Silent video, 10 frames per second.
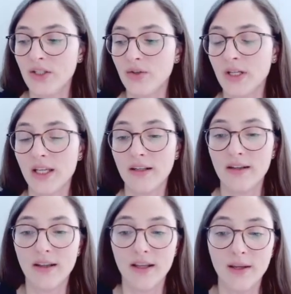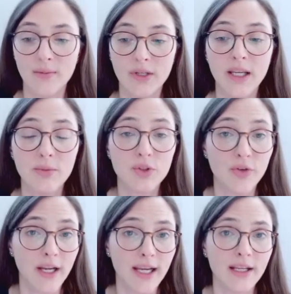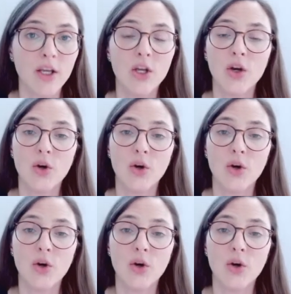you can keep track